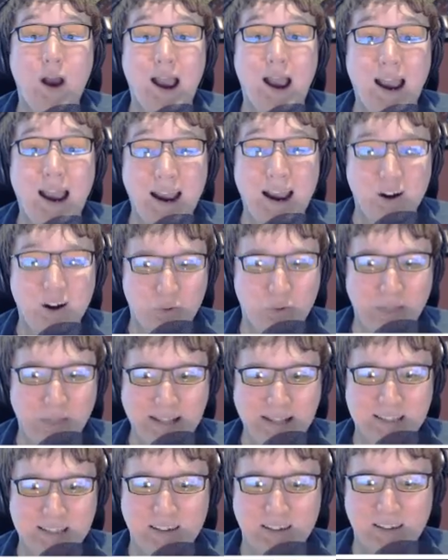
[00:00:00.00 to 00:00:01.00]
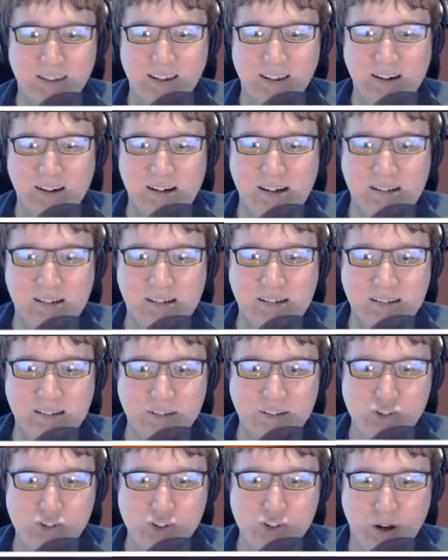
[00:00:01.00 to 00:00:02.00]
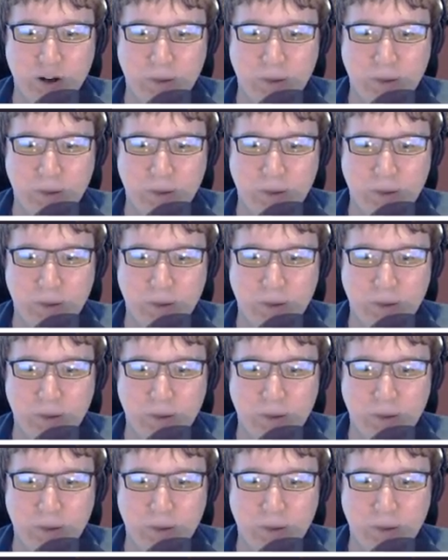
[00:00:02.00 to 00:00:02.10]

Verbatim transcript: Wow, that's a long